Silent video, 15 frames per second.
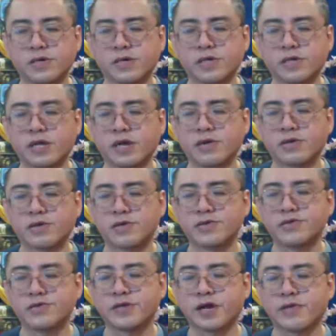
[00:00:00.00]
Now I'm going
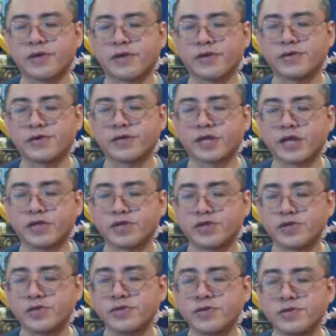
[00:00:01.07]
to direct your
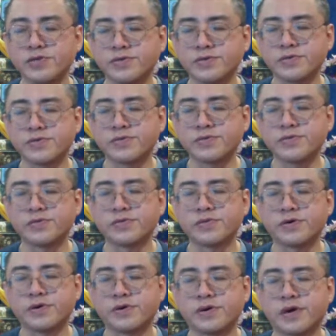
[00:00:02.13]
attention to
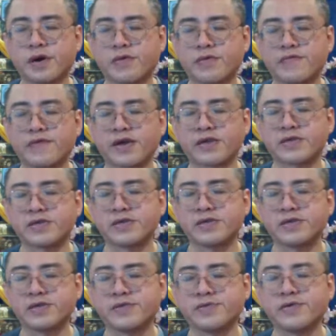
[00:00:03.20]
your
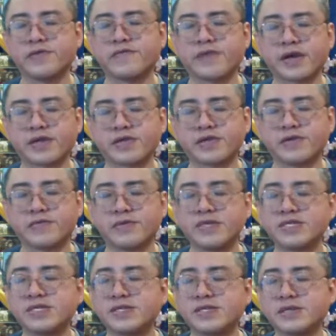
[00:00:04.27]
faculty of
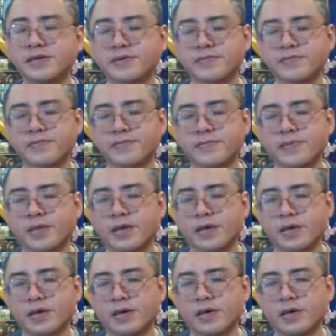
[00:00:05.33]
listening.
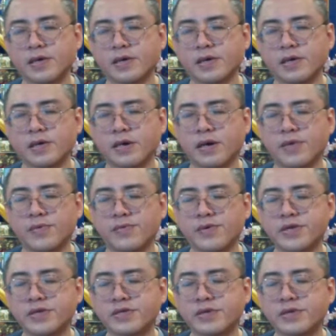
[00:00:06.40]
I will ring the